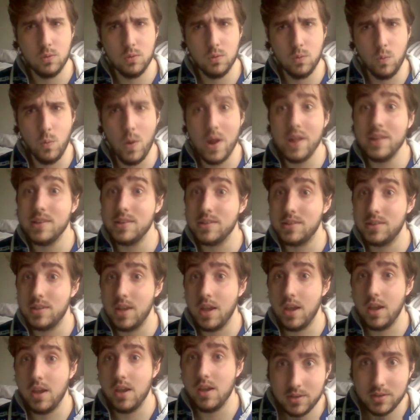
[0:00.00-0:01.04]
Wednesday.
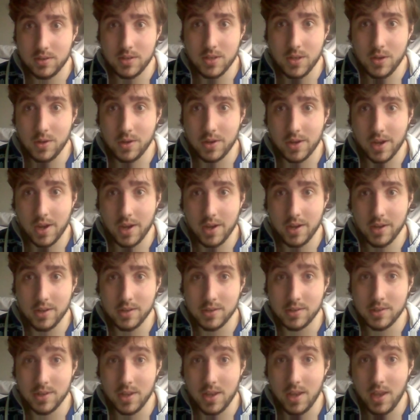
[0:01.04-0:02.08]
See you
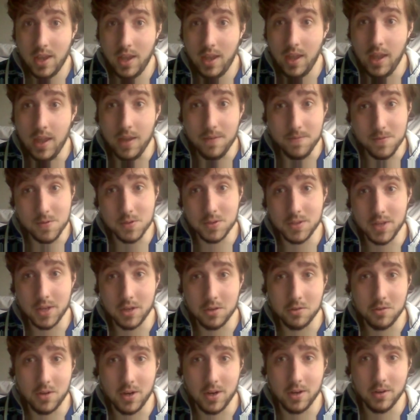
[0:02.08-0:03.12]
guys if you stick
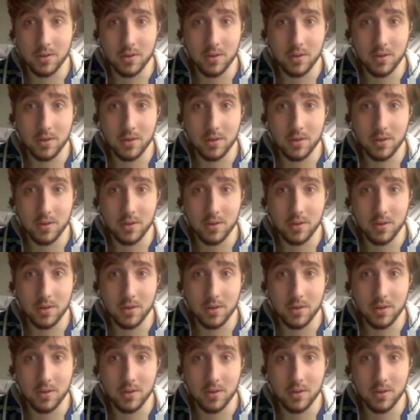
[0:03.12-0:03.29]
around.